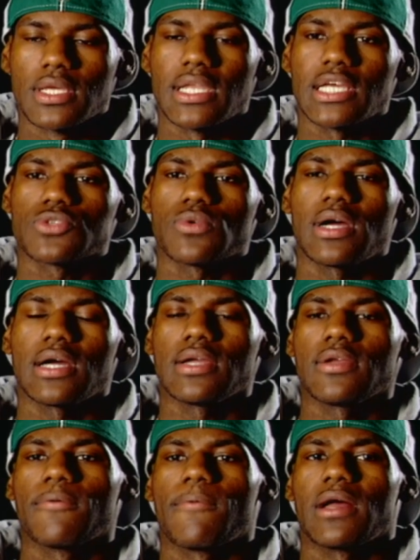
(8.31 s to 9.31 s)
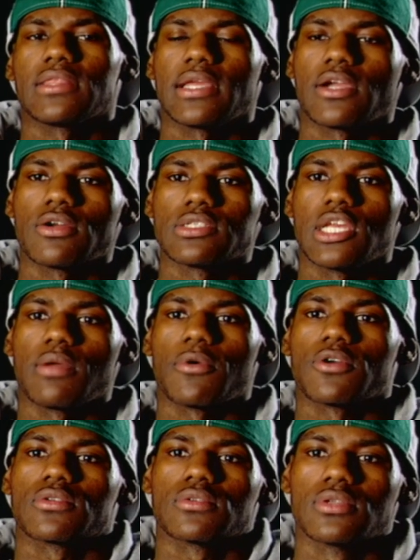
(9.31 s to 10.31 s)
And that's why I think our team
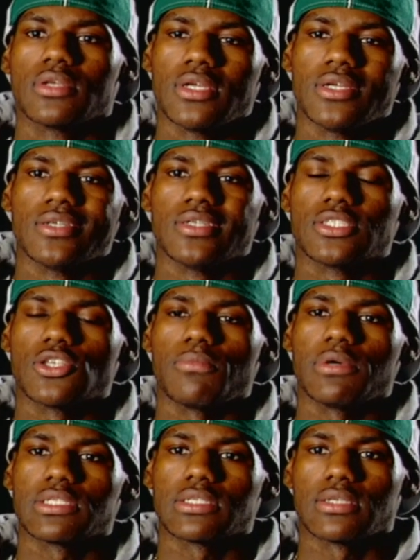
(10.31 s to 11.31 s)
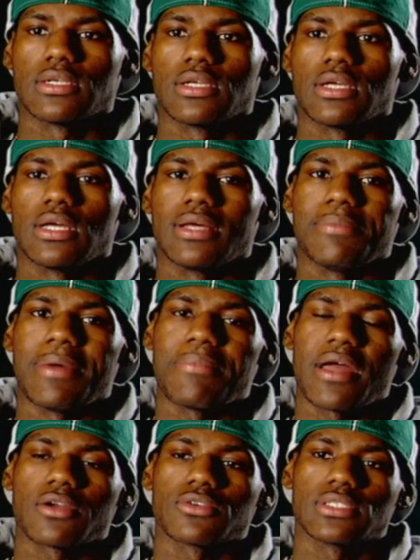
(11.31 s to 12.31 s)
are so much, I'm
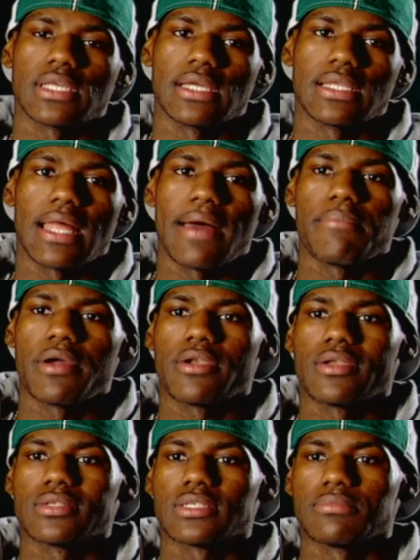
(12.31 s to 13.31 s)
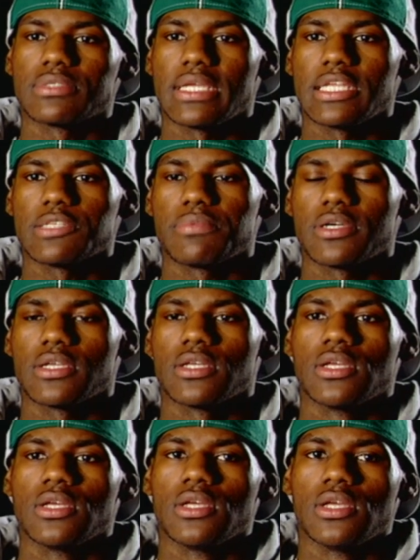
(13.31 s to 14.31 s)
not going to say a lot better than some teams, but
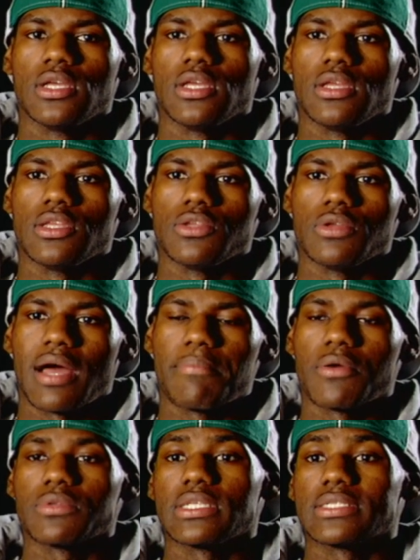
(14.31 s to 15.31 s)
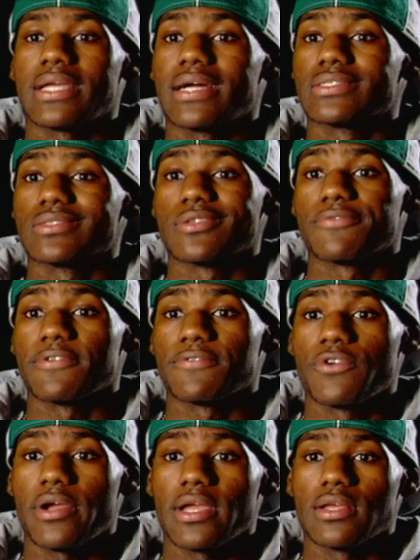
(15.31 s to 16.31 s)
I've been with these guys since the
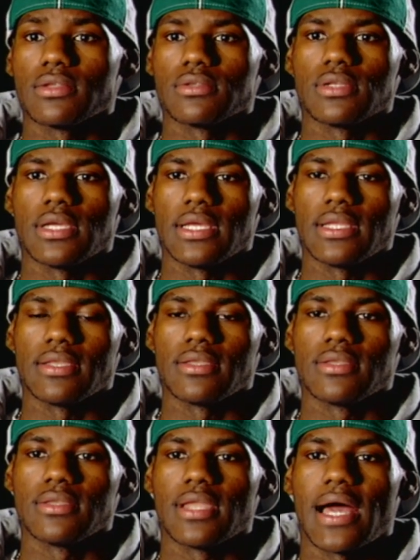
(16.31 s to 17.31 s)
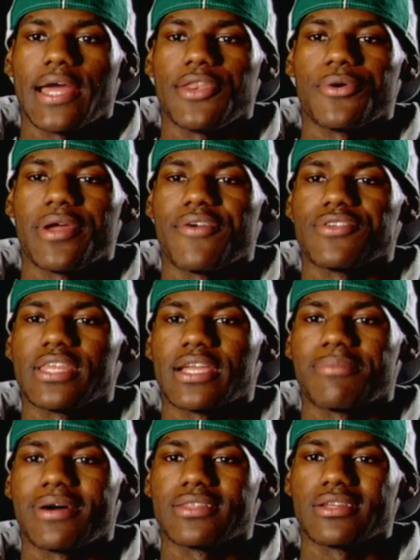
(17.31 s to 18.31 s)
fifth grade, and I know everything
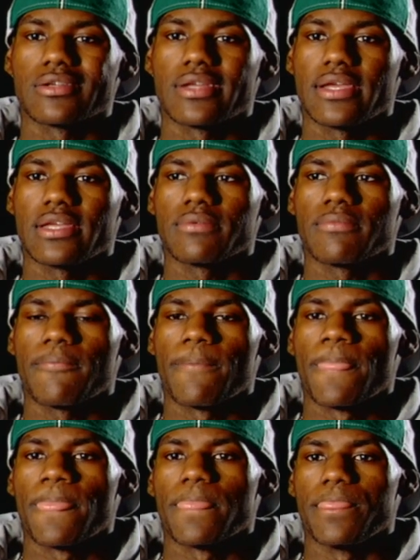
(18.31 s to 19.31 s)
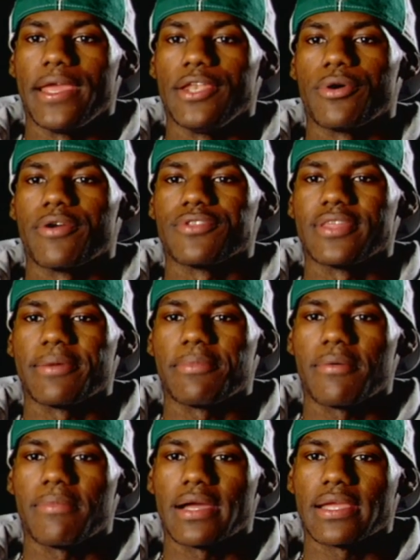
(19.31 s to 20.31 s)
about their game. They know everything
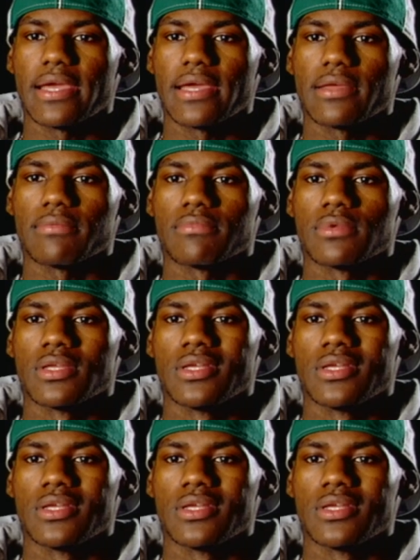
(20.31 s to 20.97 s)
about my game.